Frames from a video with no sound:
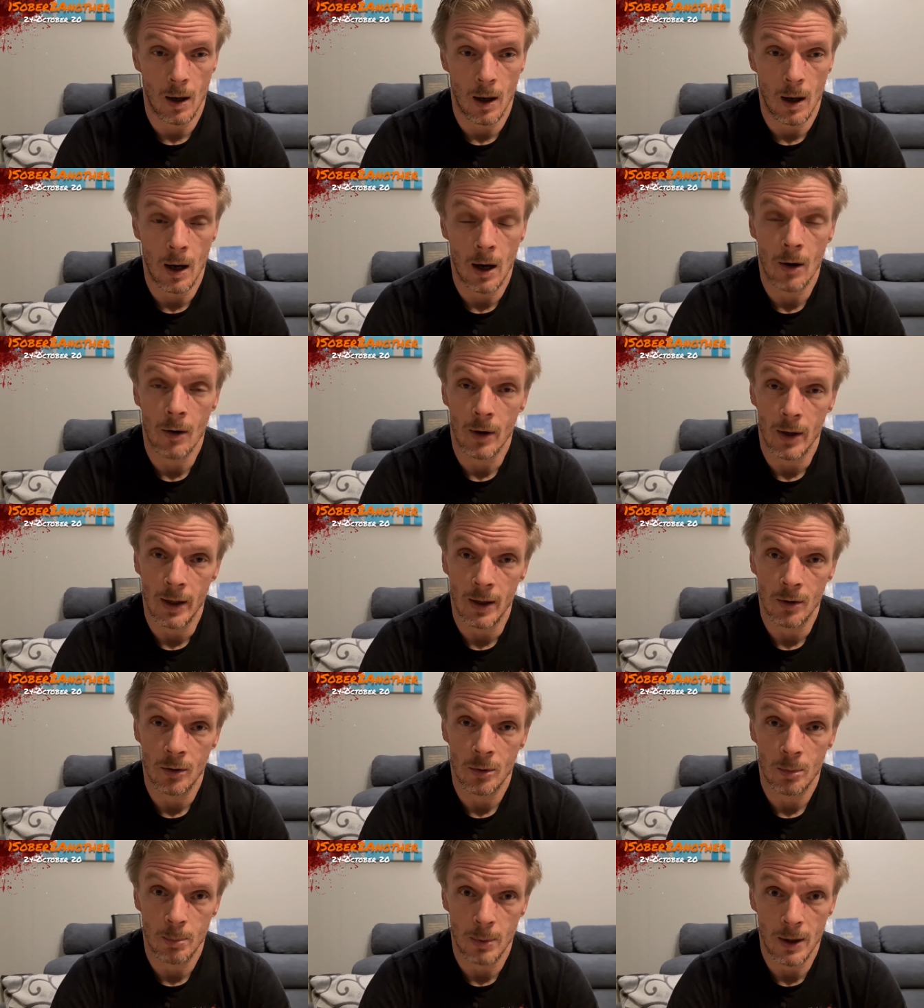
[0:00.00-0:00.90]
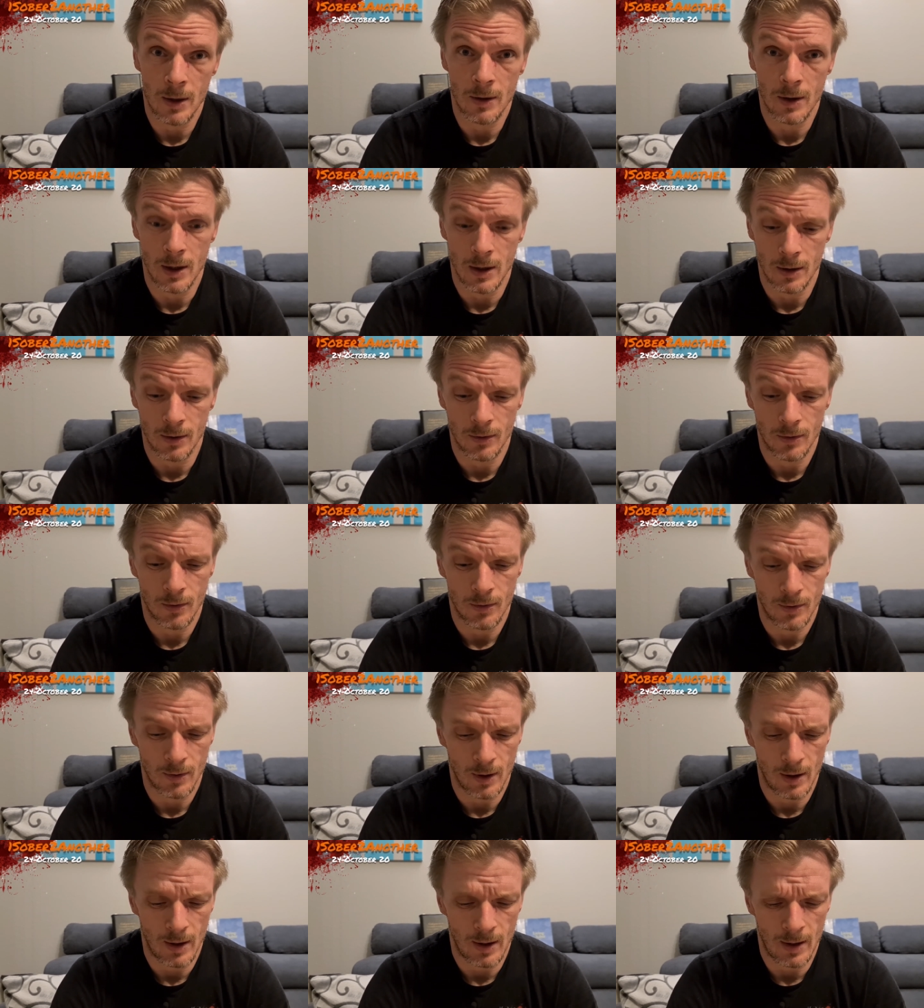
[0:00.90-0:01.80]
our
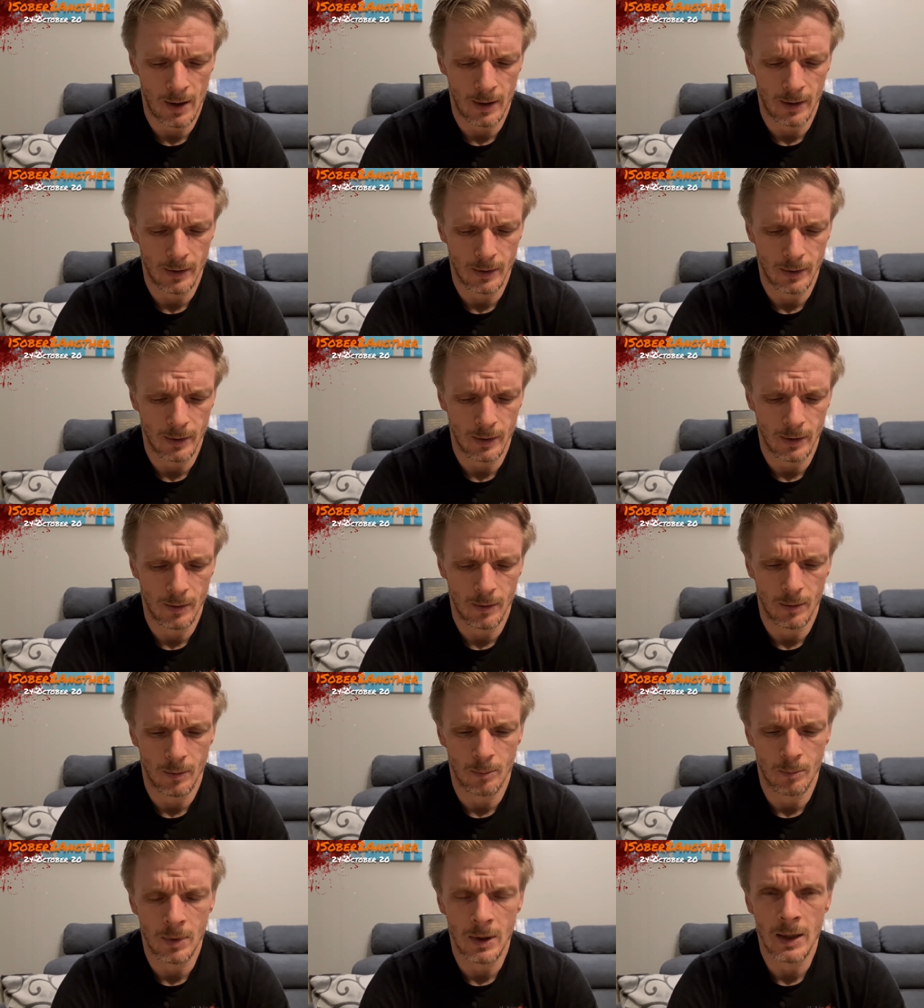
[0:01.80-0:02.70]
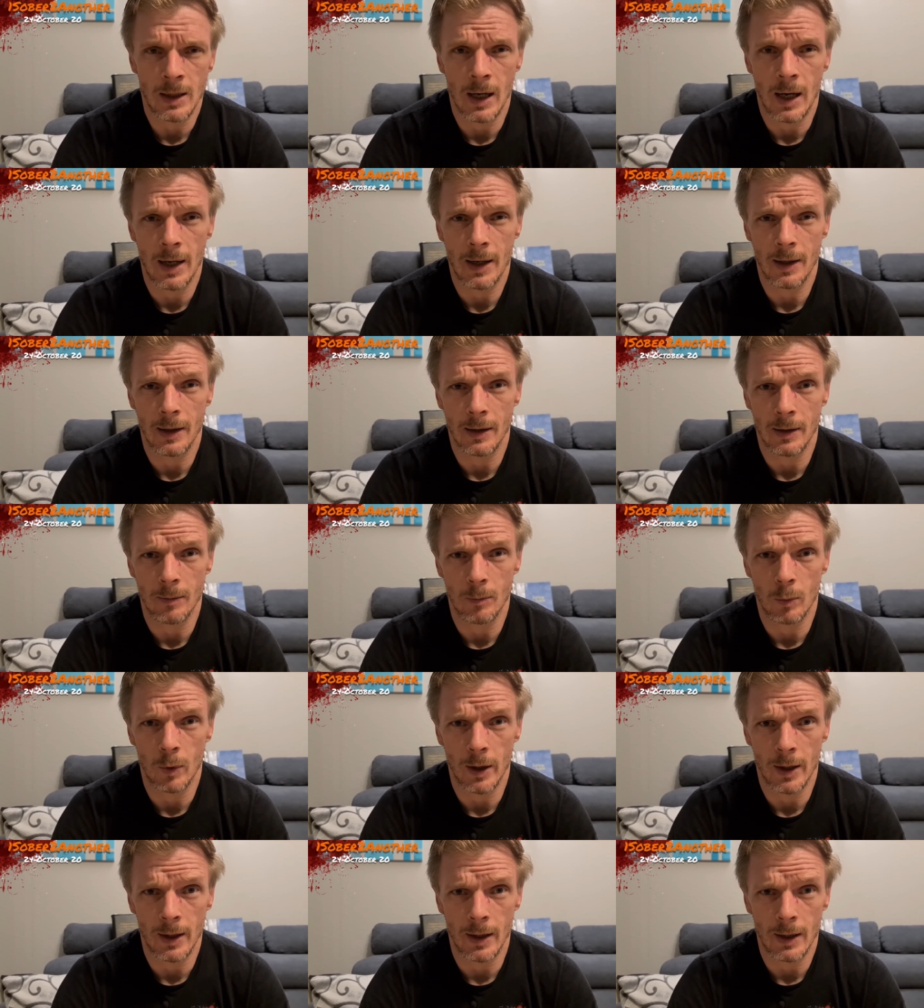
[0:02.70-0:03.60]
experience and be guided
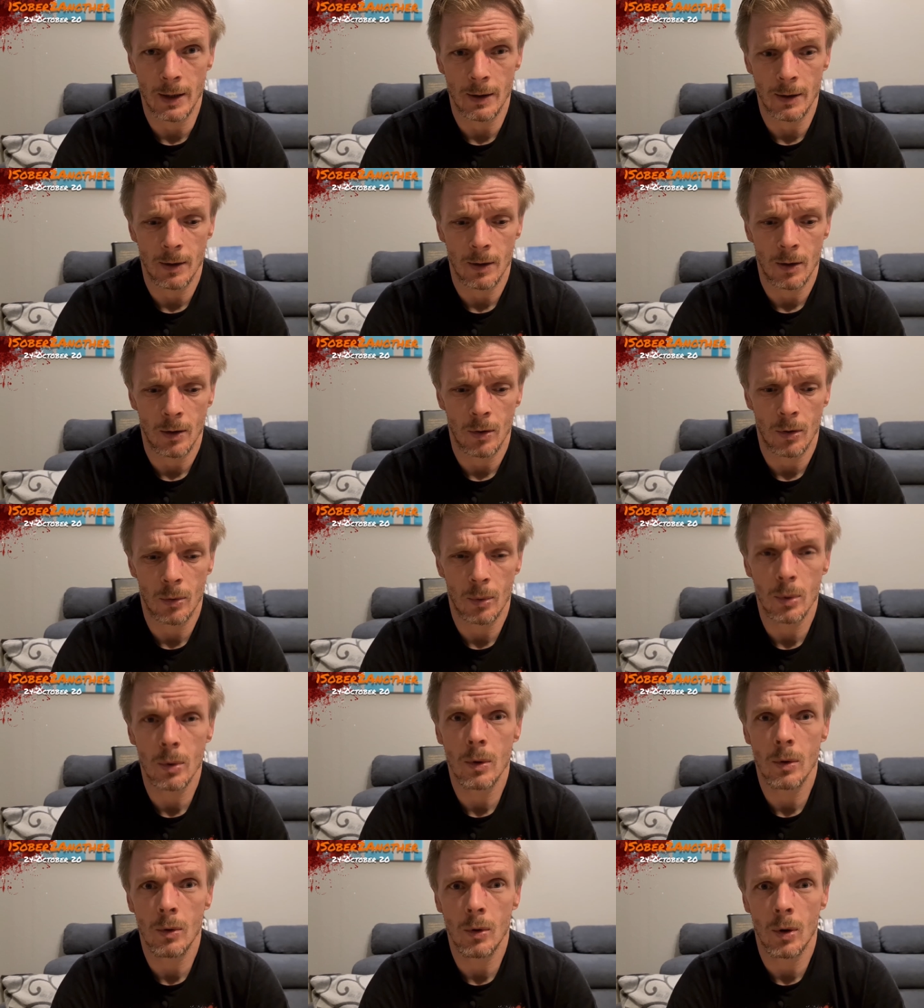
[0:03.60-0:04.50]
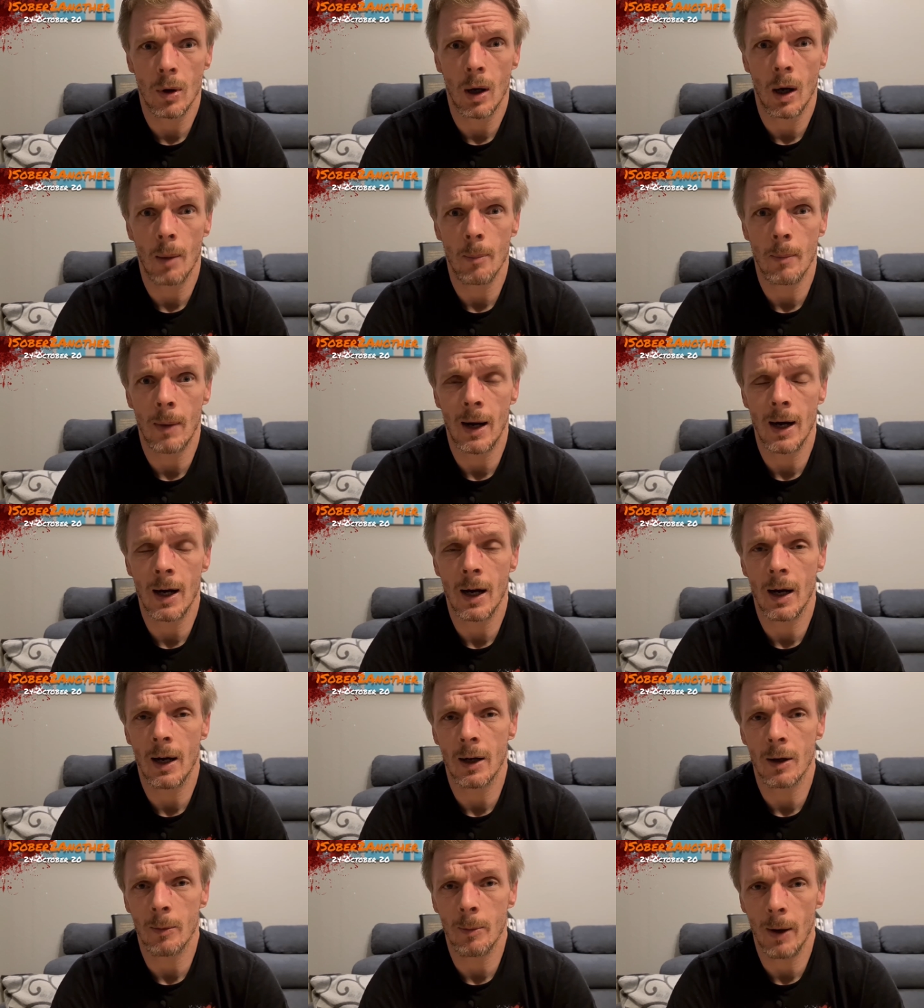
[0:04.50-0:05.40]
with it through my
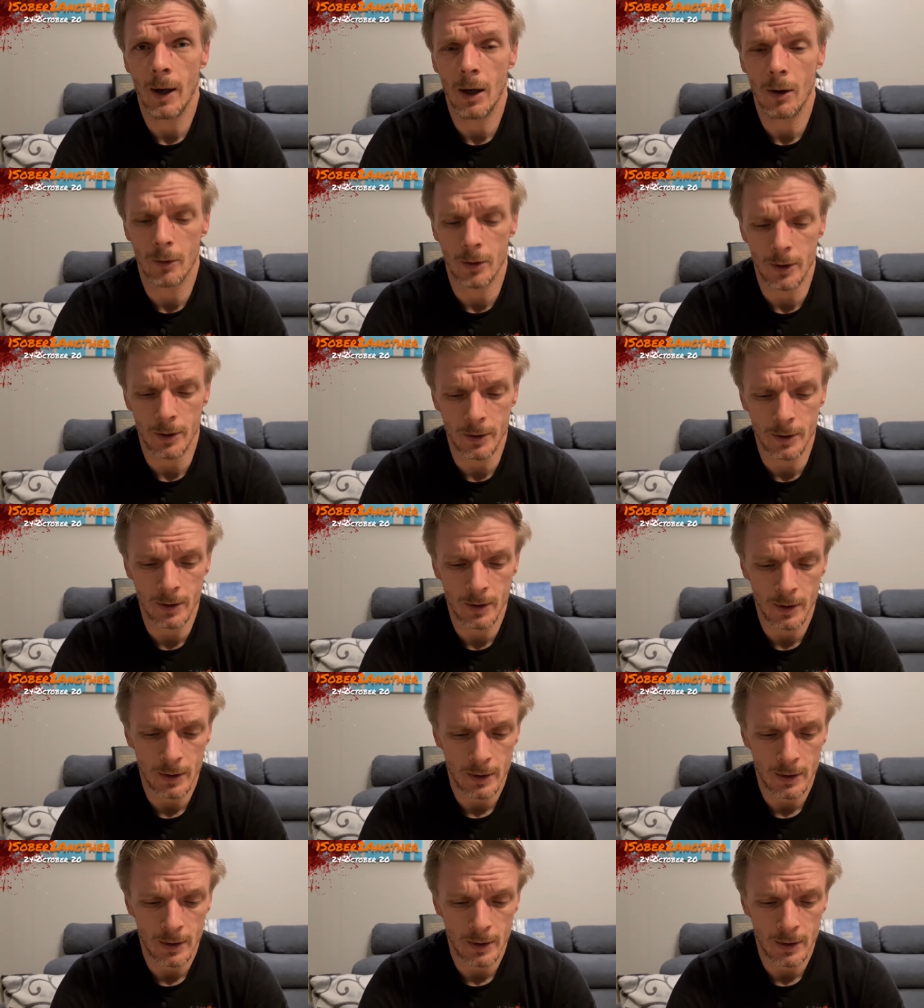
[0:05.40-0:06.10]
higher power,